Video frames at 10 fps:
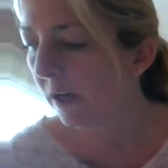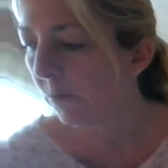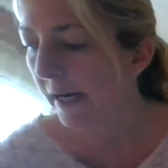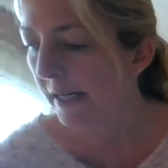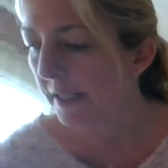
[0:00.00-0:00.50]
so
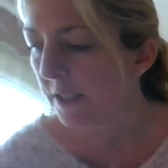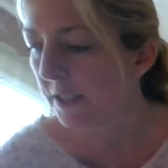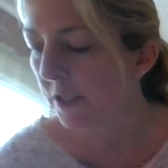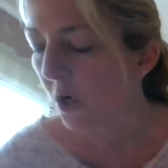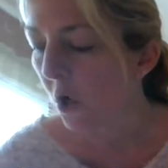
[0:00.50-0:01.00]

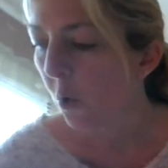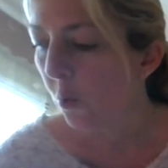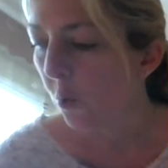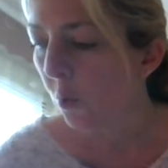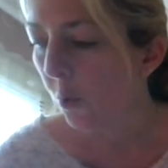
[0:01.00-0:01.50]
this,
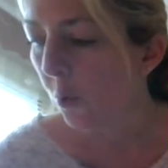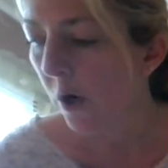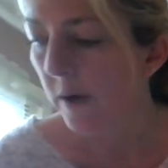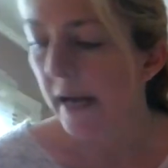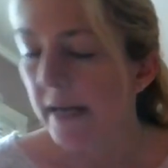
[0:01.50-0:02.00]

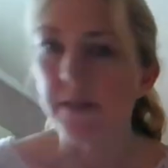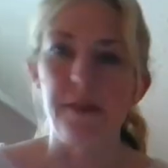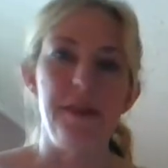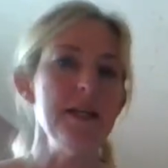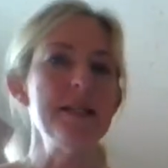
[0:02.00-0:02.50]
you
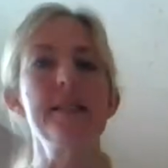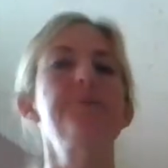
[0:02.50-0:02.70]
boys and